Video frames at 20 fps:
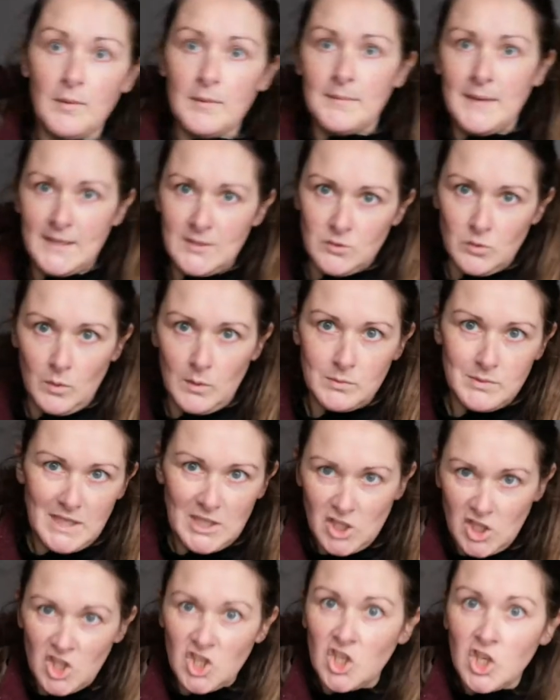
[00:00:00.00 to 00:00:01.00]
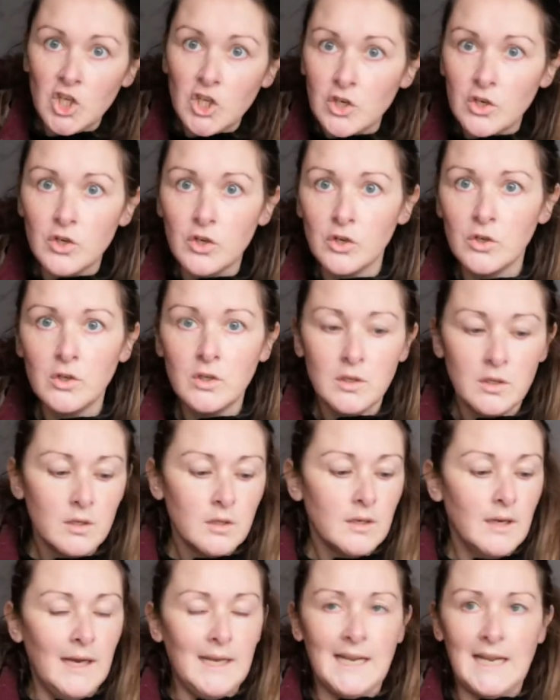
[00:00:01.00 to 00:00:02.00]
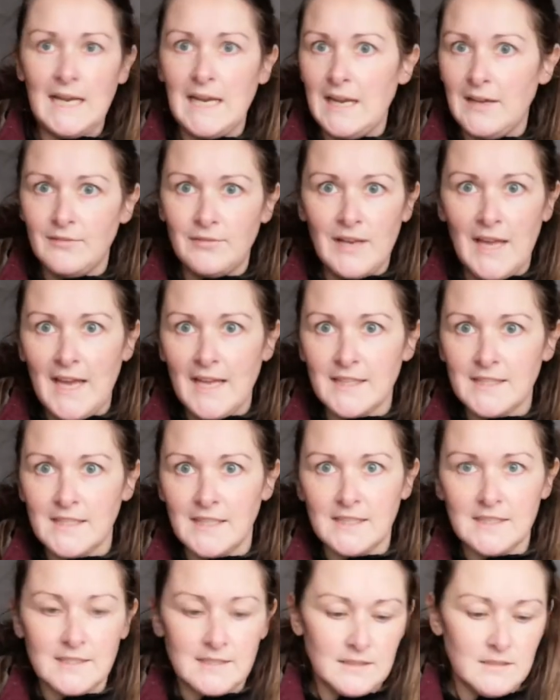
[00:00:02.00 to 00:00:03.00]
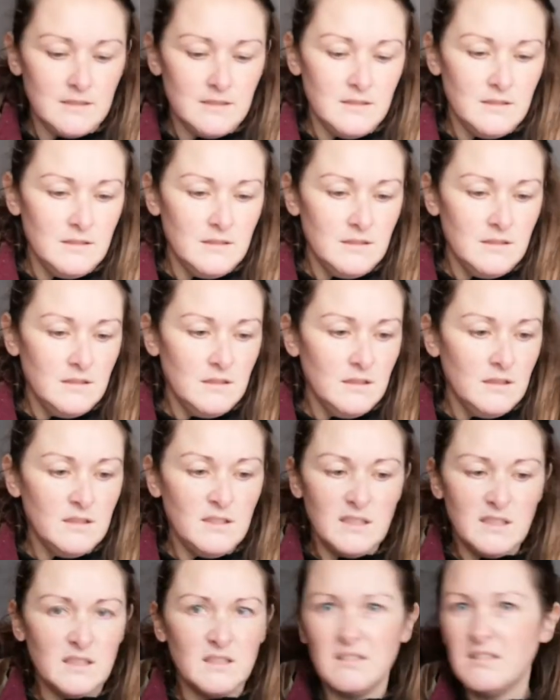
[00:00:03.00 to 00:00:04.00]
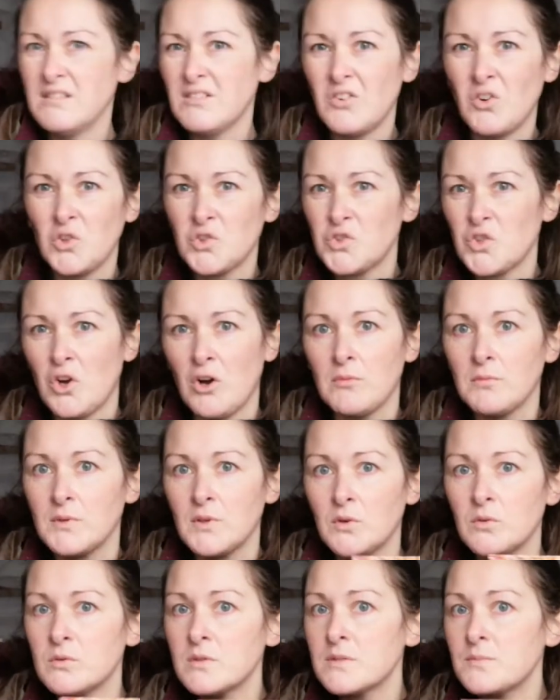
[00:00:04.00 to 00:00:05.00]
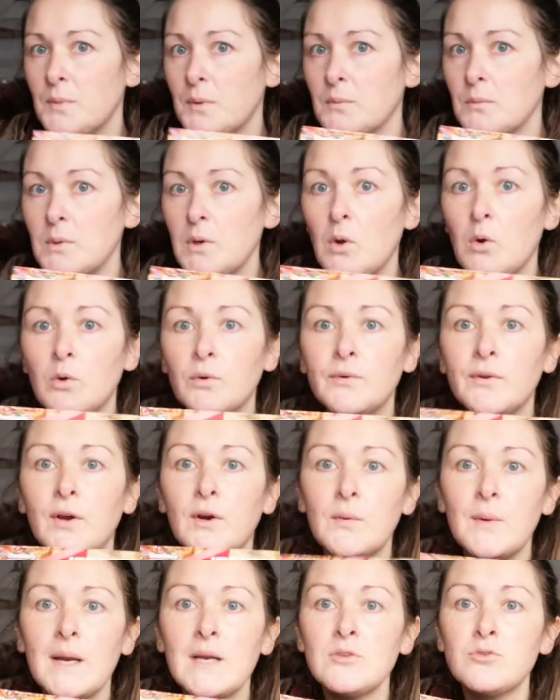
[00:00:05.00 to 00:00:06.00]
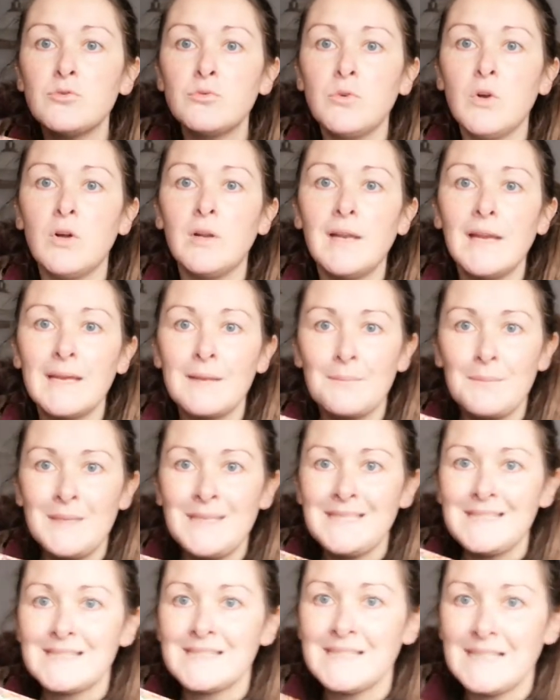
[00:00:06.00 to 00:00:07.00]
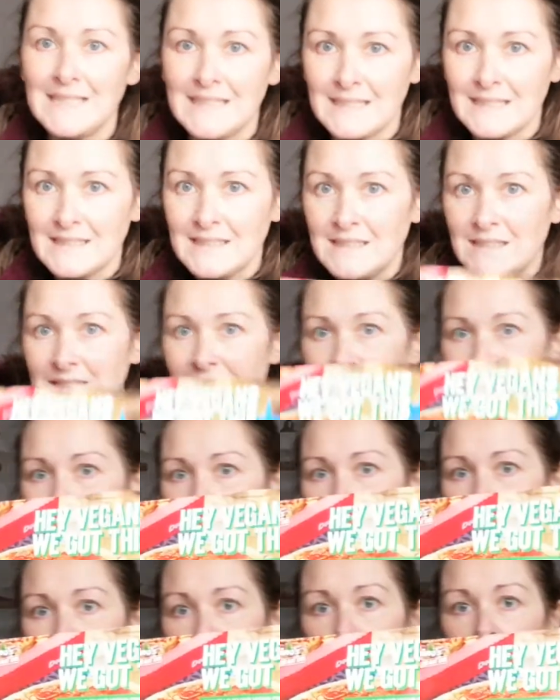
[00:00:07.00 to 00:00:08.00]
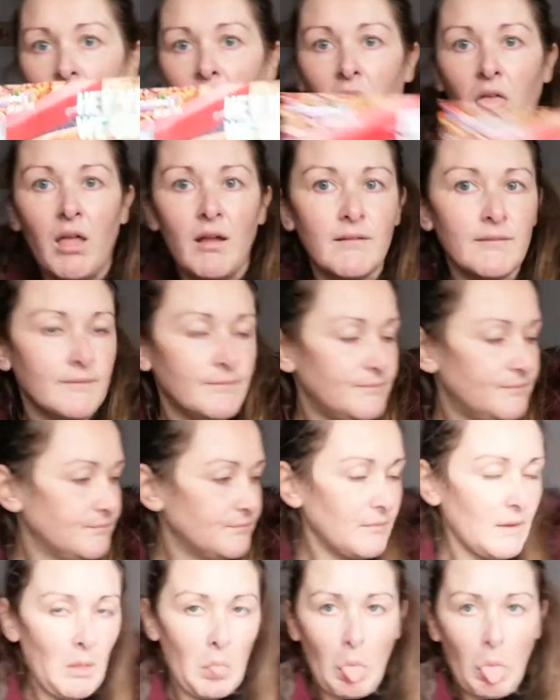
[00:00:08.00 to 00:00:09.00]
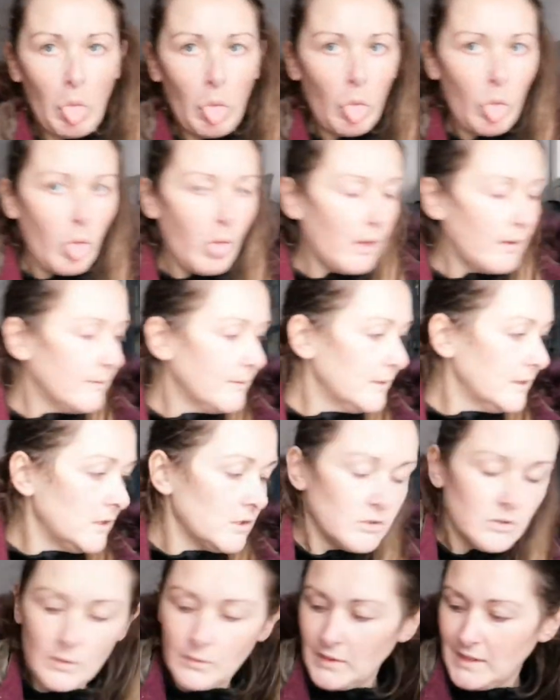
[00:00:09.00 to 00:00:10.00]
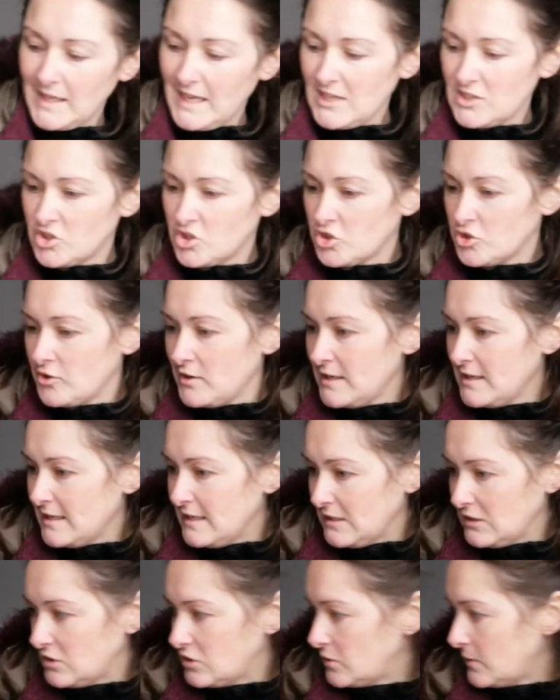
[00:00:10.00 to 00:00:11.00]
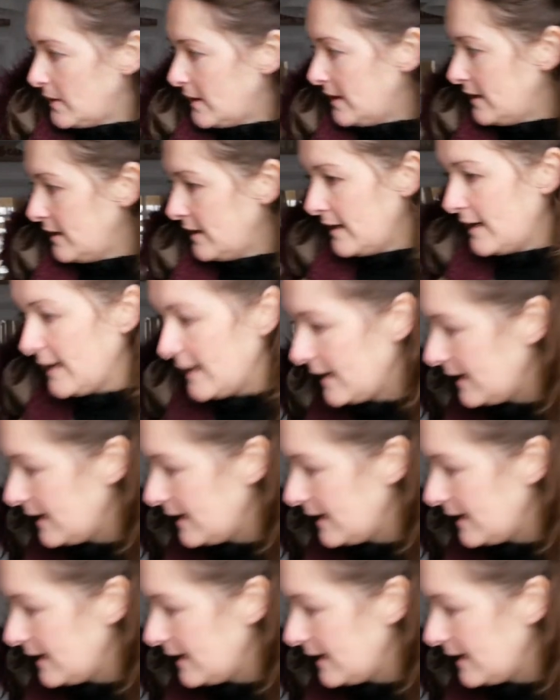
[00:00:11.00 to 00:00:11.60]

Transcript: Over my door, I was like, and I love letters. And then go Domino's. But we all know I do not like pizza. So I'm going to get straight into it.